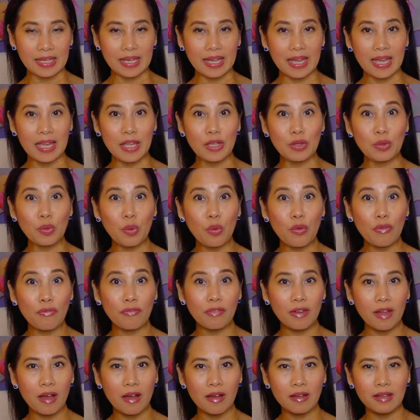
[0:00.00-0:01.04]
okay, no
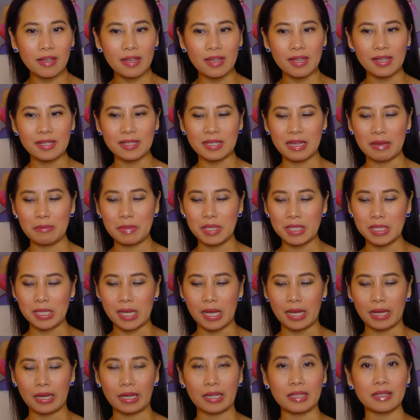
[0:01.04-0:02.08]
vlogging, sabi
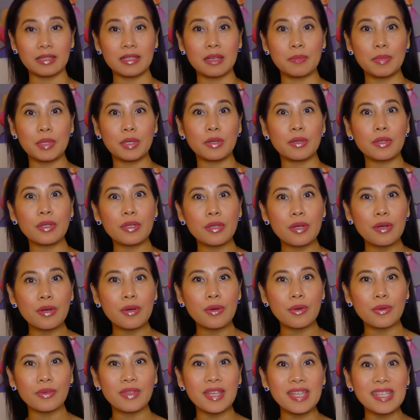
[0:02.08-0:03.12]
sa akin. Sabi ko,
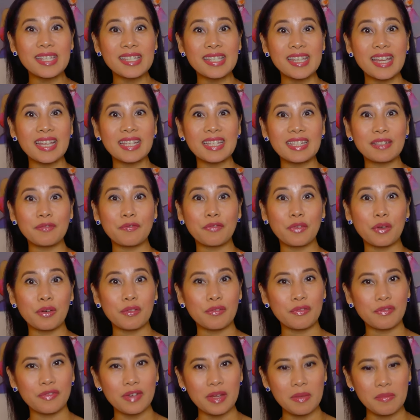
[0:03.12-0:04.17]
no, they sent it
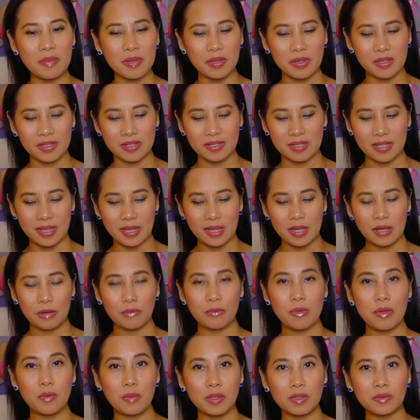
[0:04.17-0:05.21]
for free because
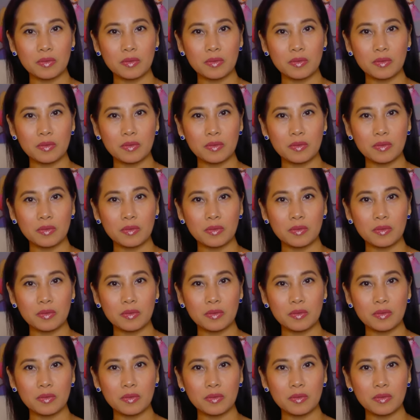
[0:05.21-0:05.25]
we